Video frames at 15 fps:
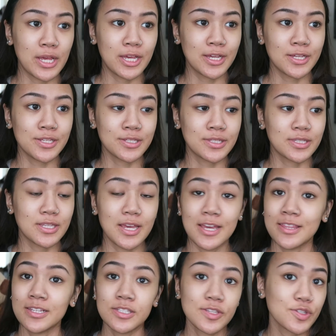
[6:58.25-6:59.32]
is,
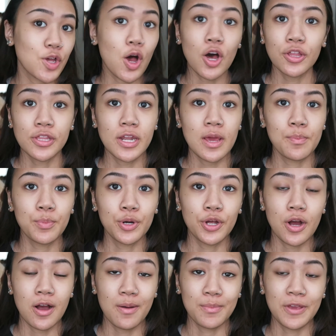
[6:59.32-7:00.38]
and this is all that I
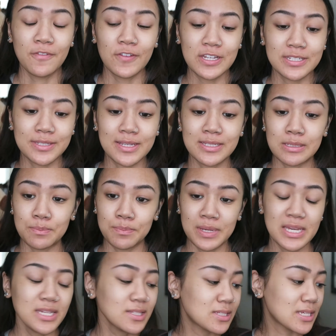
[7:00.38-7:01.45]
put on my face as a
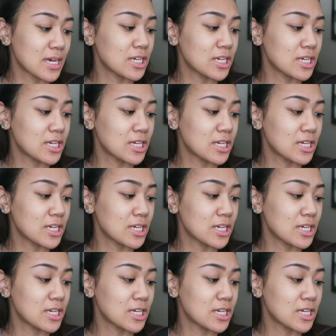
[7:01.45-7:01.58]
base,